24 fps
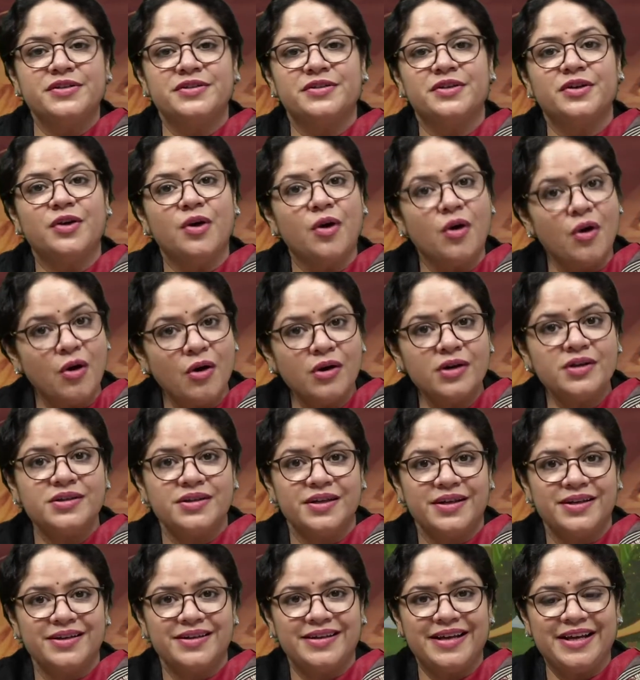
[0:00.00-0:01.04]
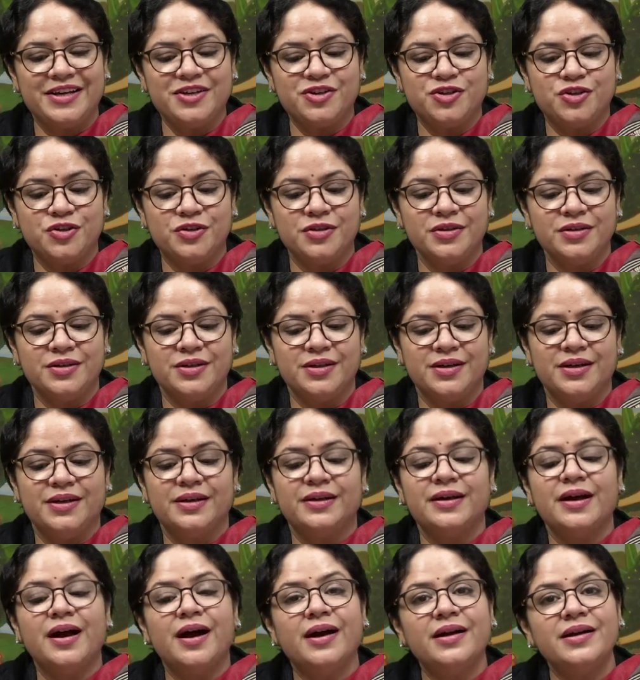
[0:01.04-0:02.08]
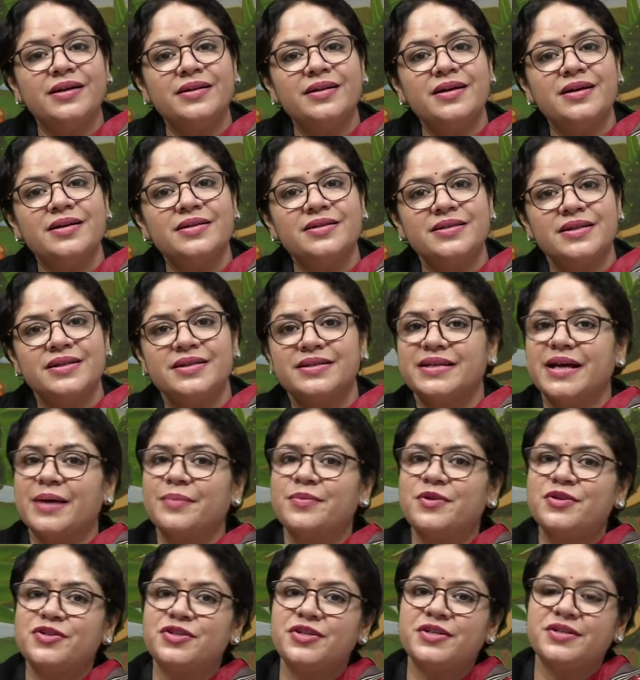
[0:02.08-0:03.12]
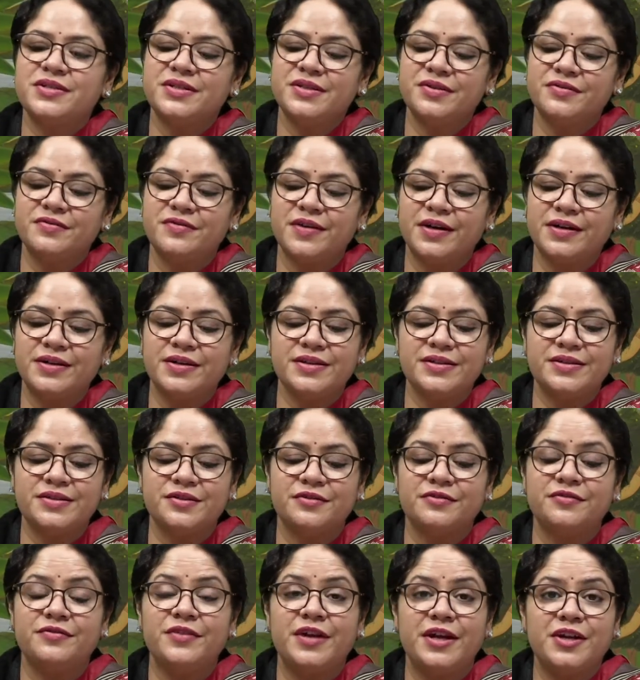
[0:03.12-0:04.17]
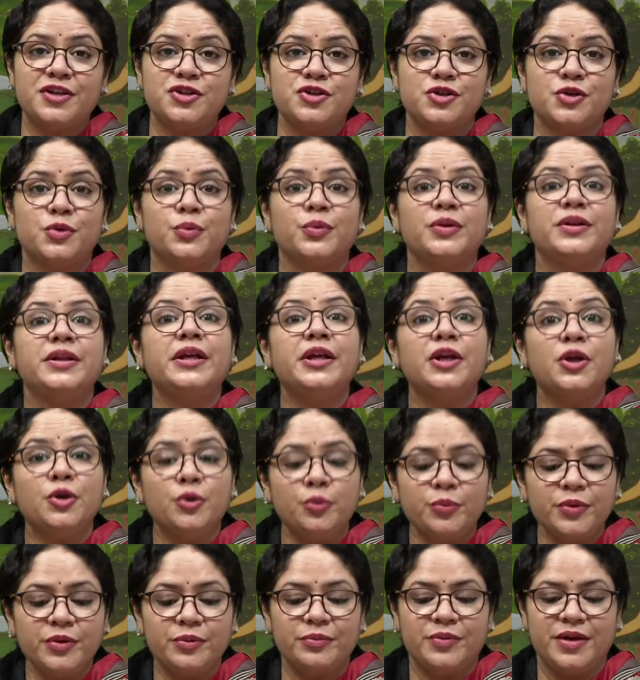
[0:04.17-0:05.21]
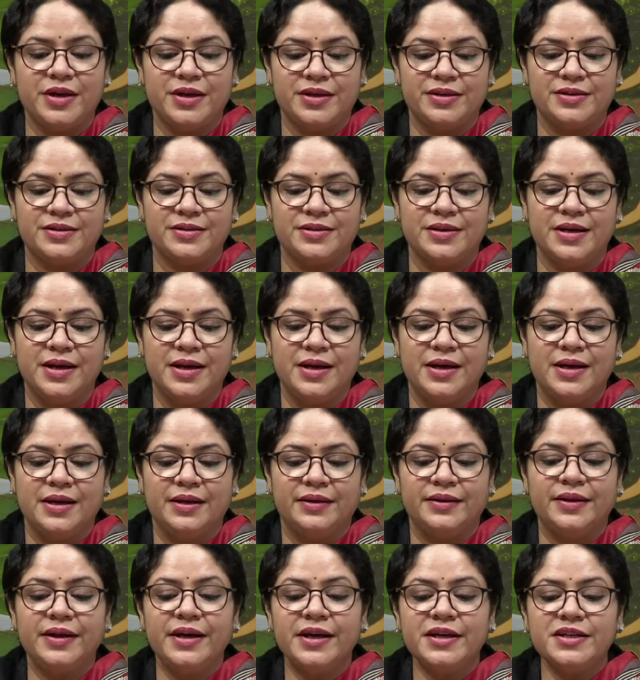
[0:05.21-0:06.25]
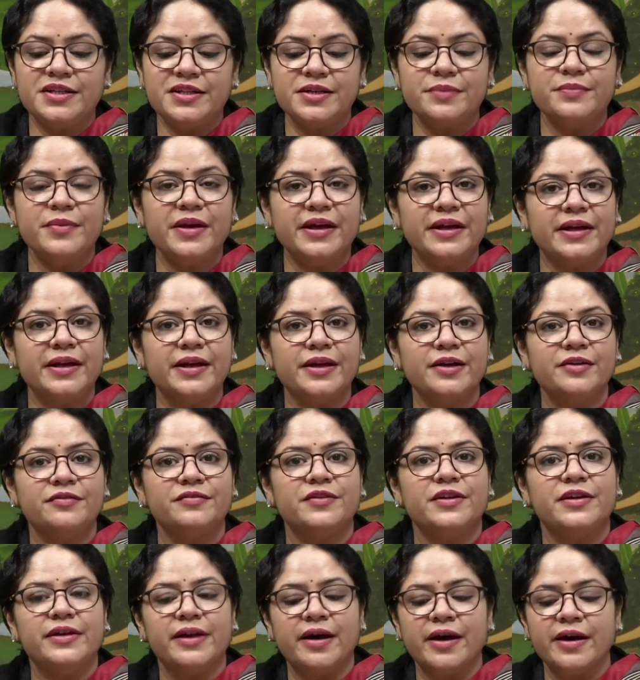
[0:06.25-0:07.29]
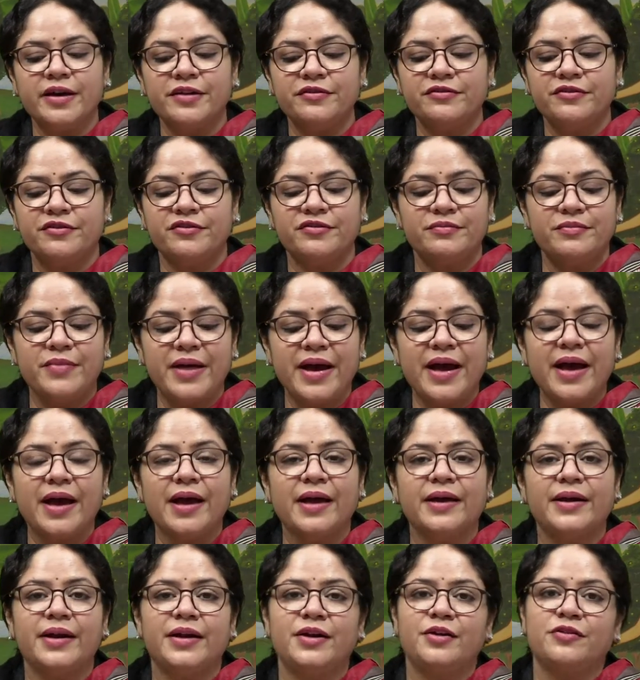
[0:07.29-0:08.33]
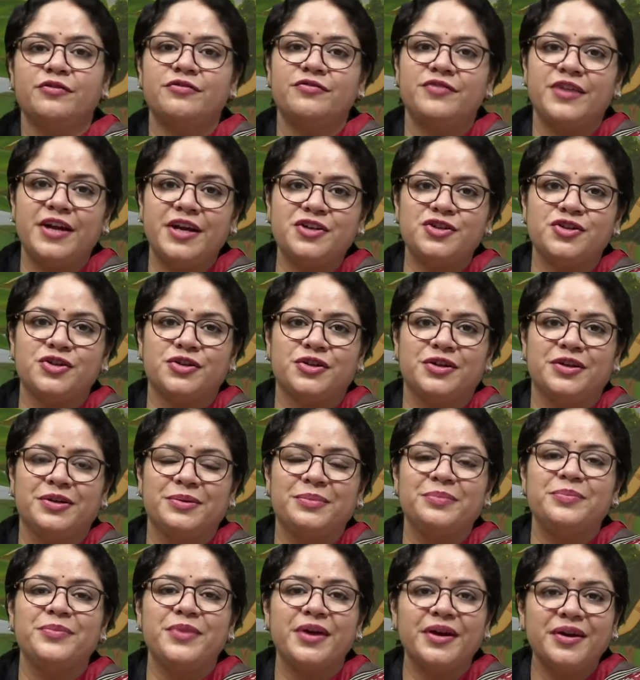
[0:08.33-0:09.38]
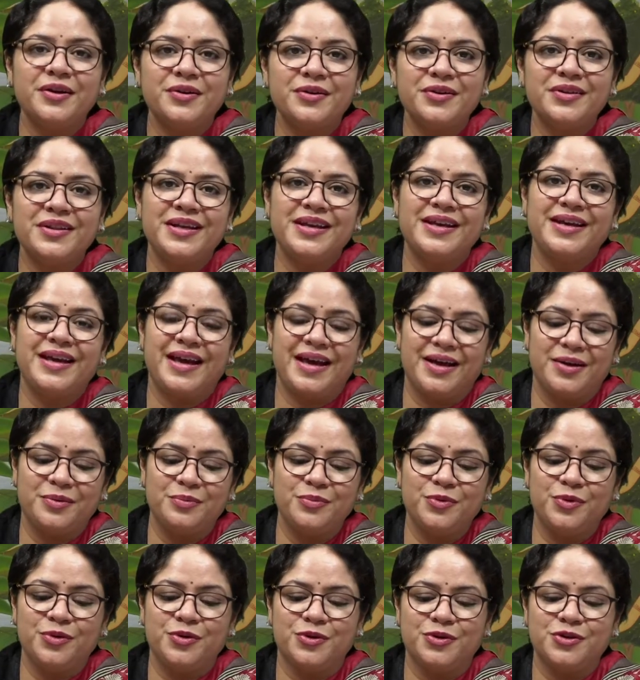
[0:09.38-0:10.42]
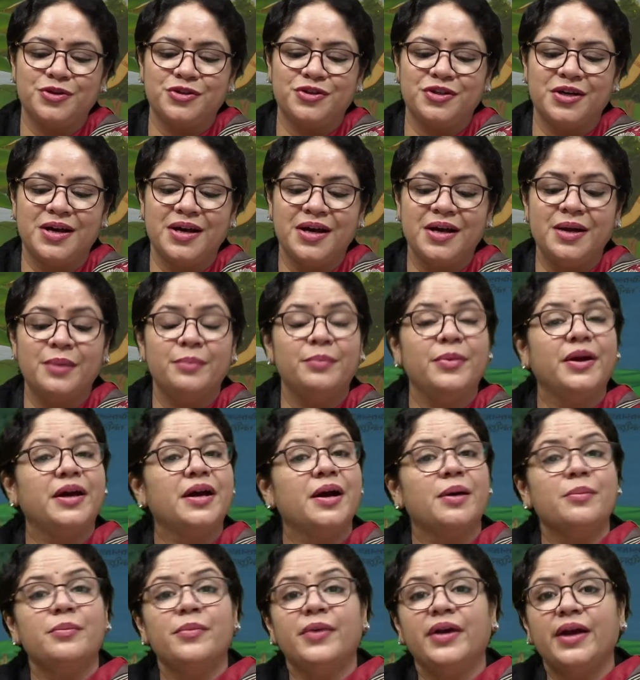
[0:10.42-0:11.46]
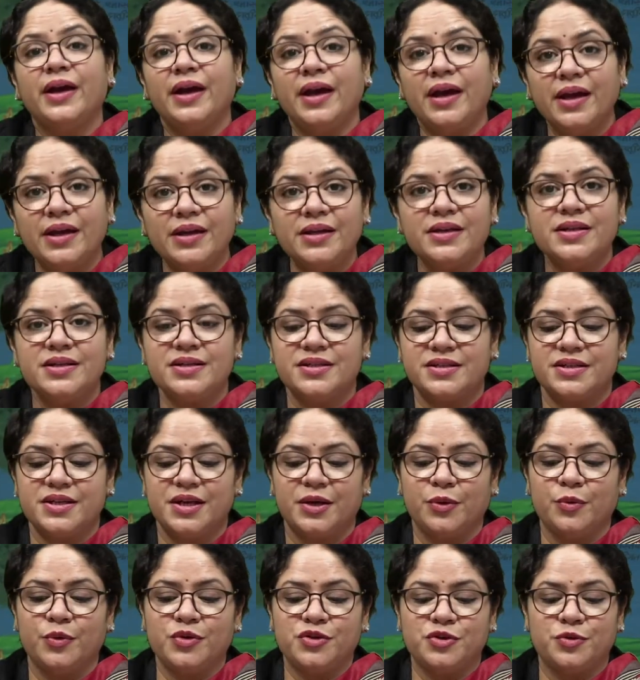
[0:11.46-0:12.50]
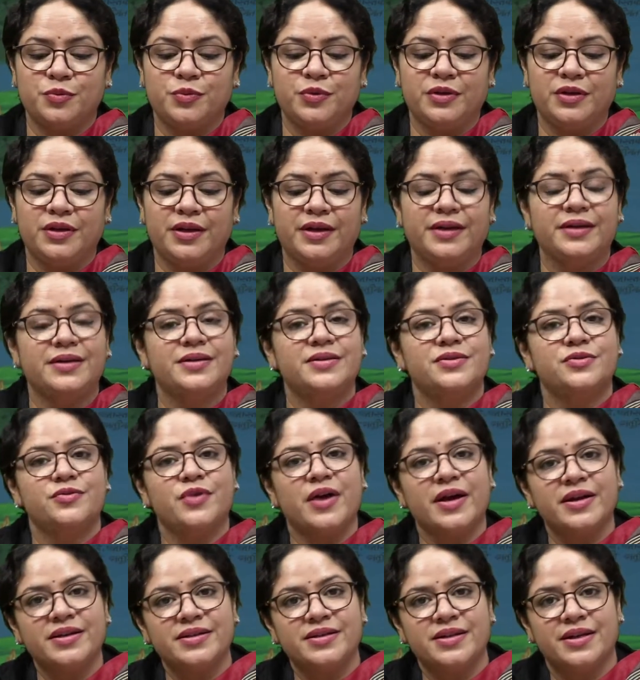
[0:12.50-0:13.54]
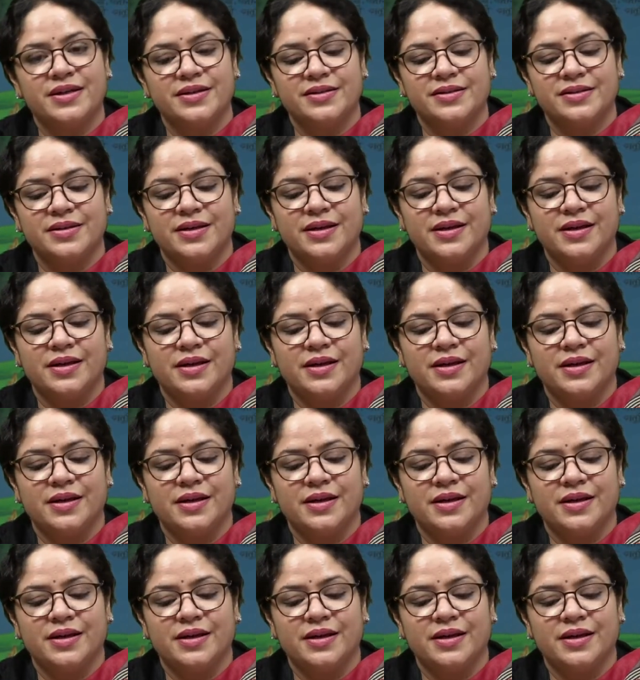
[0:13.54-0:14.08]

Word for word: his God in nature, Kalidas establishes the oneness of nature with human beings, the intermingling of the life of man and of nature, Prakriti and Purush, become indistinguishable in his writings